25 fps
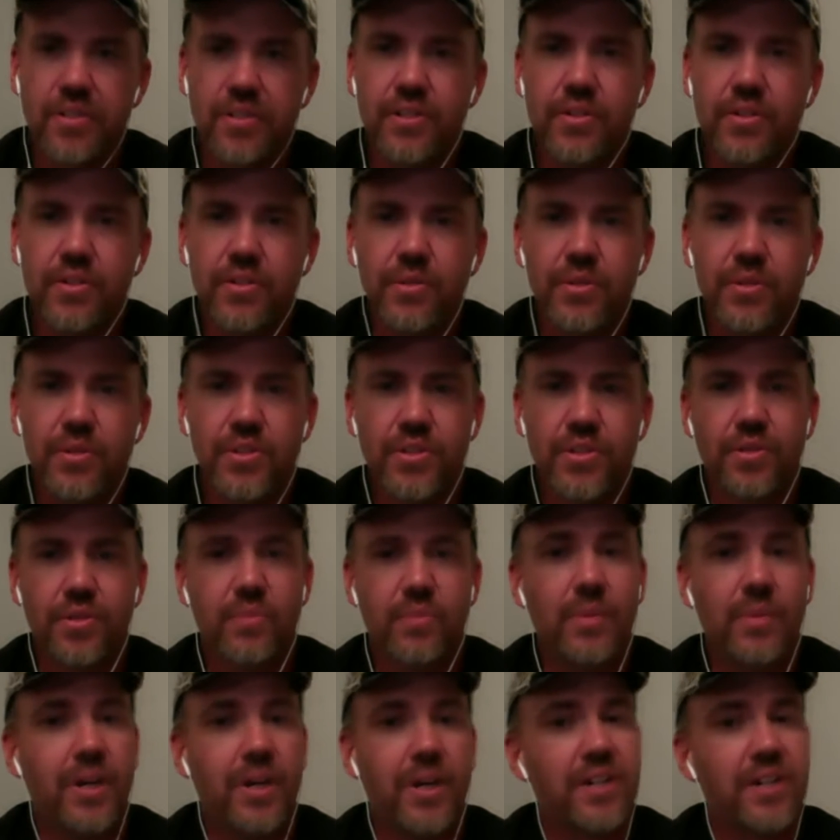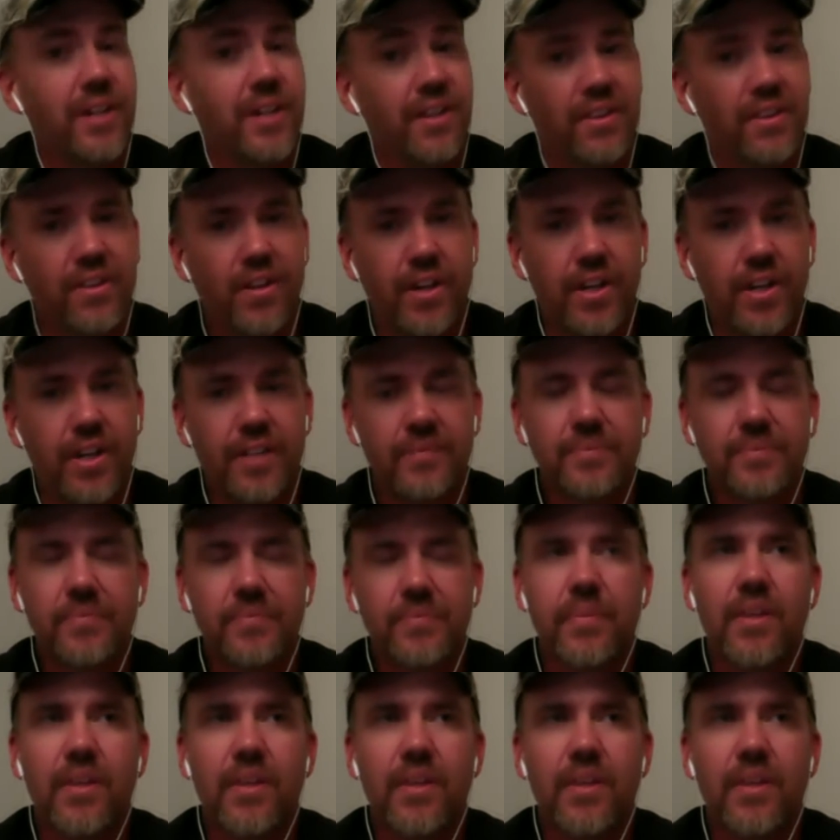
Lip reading: knew so much, I thought,